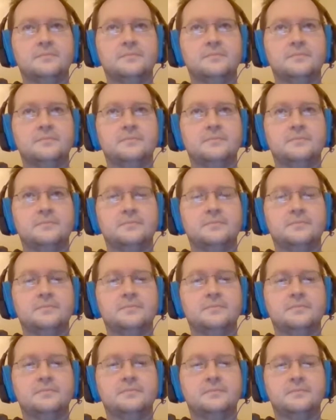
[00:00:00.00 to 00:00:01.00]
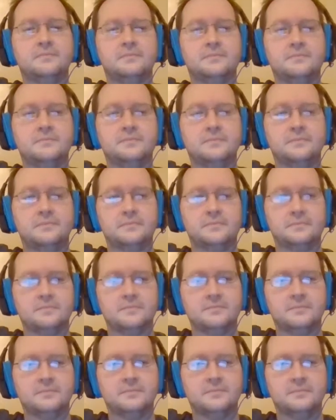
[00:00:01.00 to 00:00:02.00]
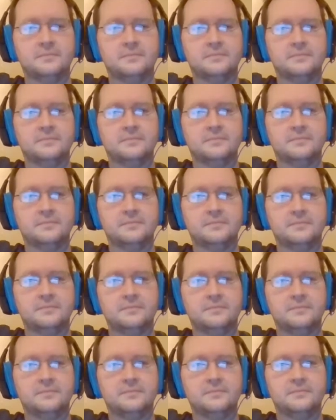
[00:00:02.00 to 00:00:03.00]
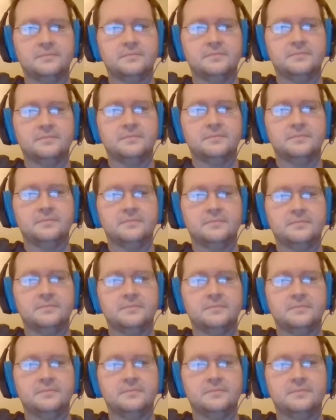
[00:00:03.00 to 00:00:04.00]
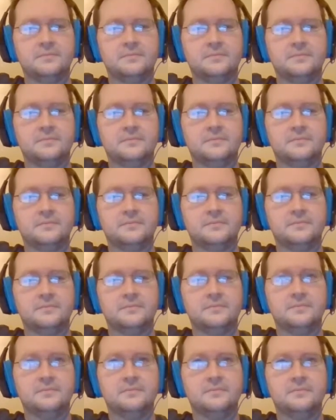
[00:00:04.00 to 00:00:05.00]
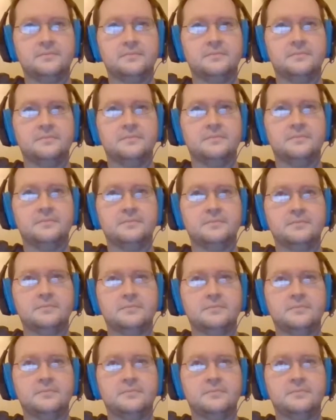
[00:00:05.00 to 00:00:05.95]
The person shown says nothing.